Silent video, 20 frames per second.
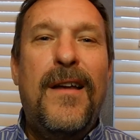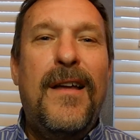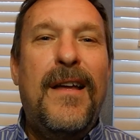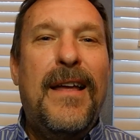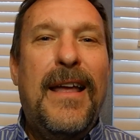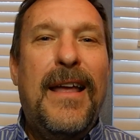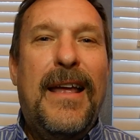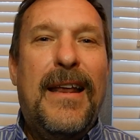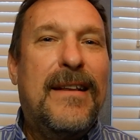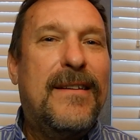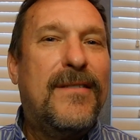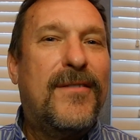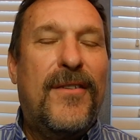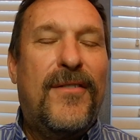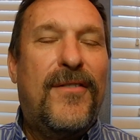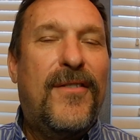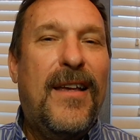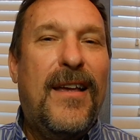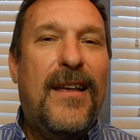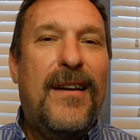And as I
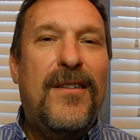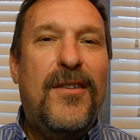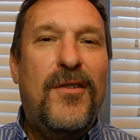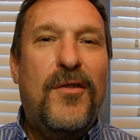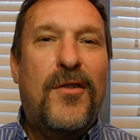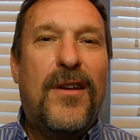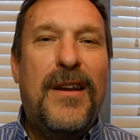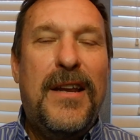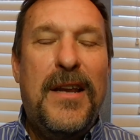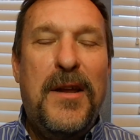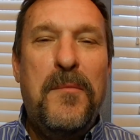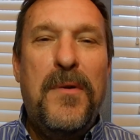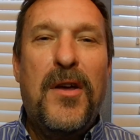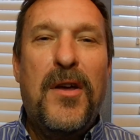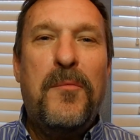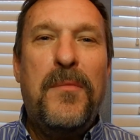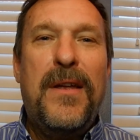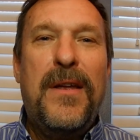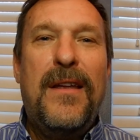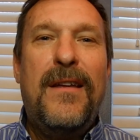said, you can email
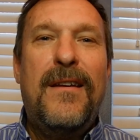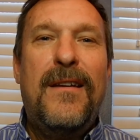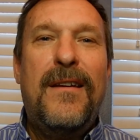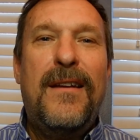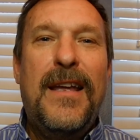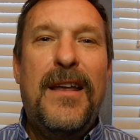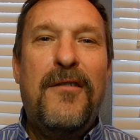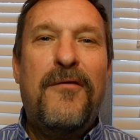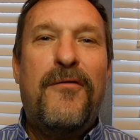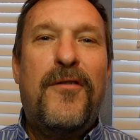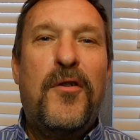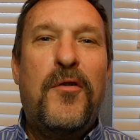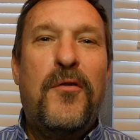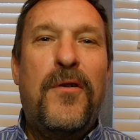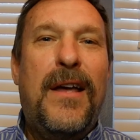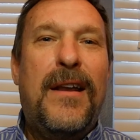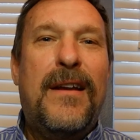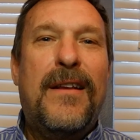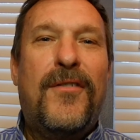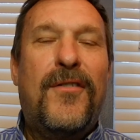me,
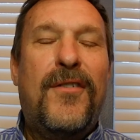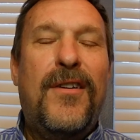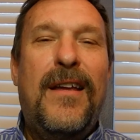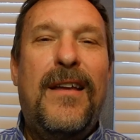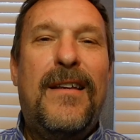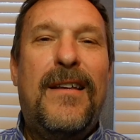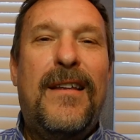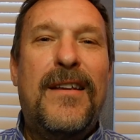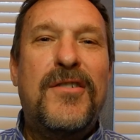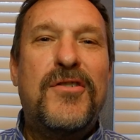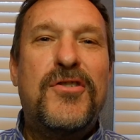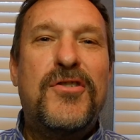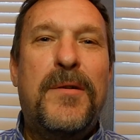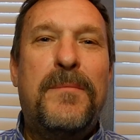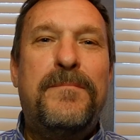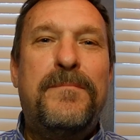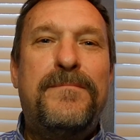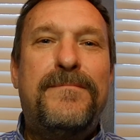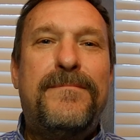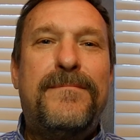
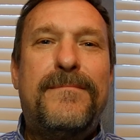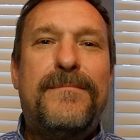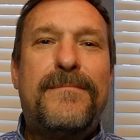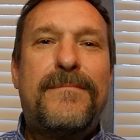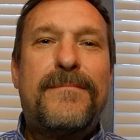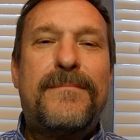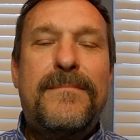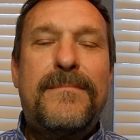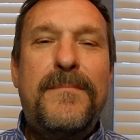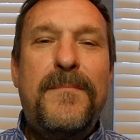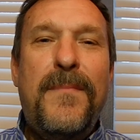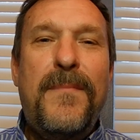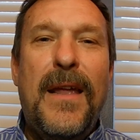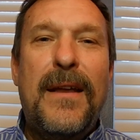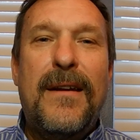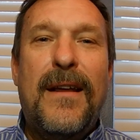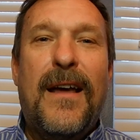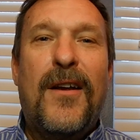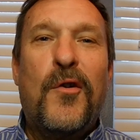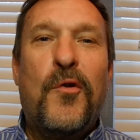
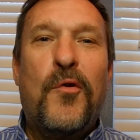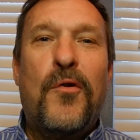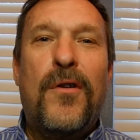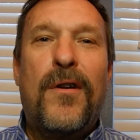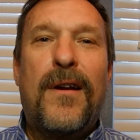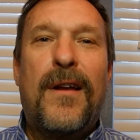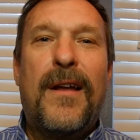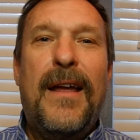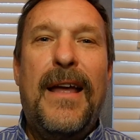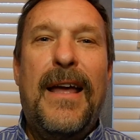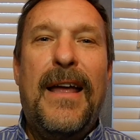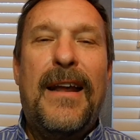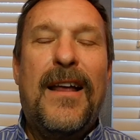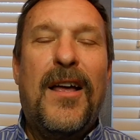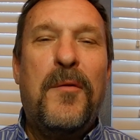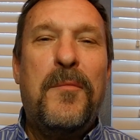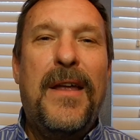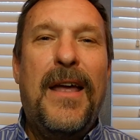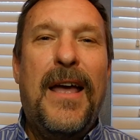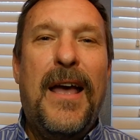info@sdakinship.org, and
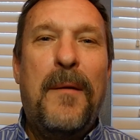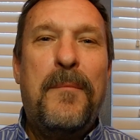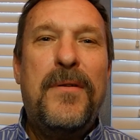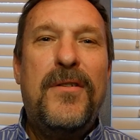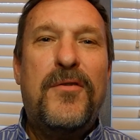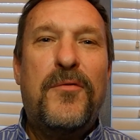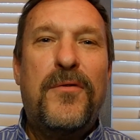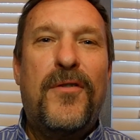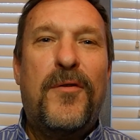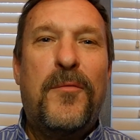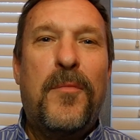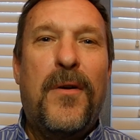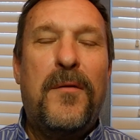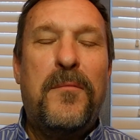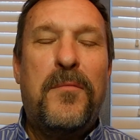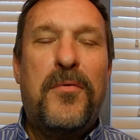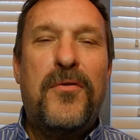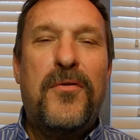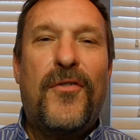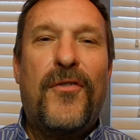I'll be happy to
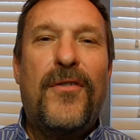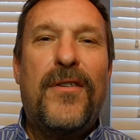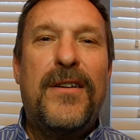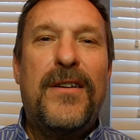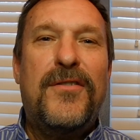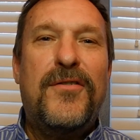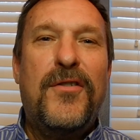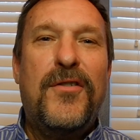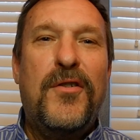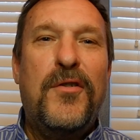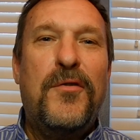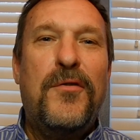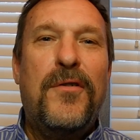respond personally to you.